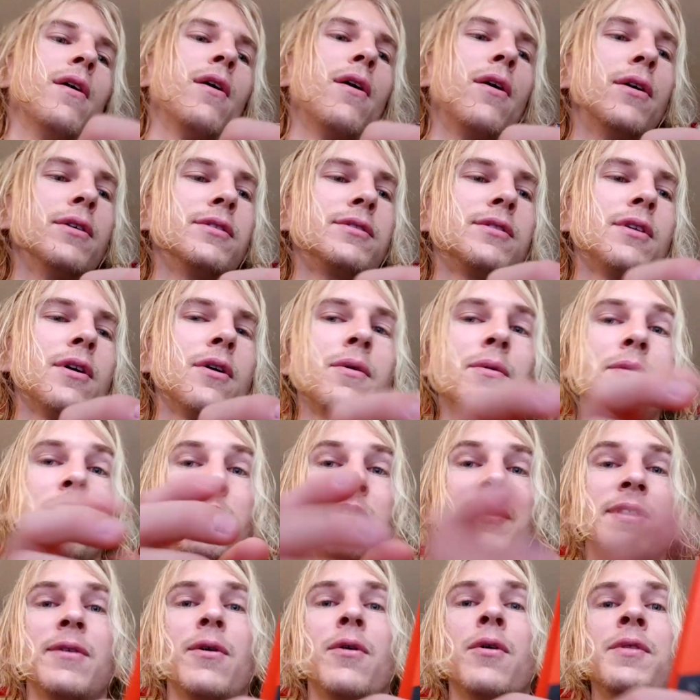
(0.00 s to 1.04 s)
Also,
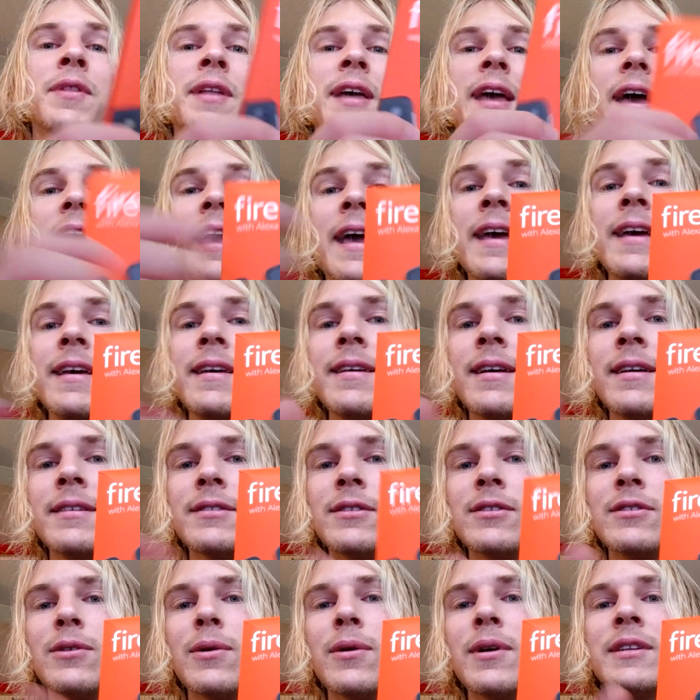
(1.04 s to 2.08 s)
with the only 8 gigs
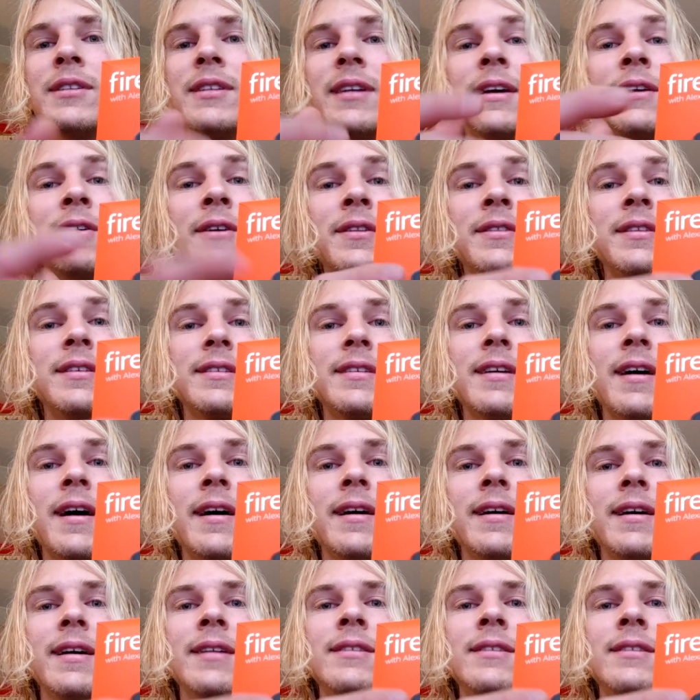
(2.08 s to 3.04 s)
of storage in on this guy,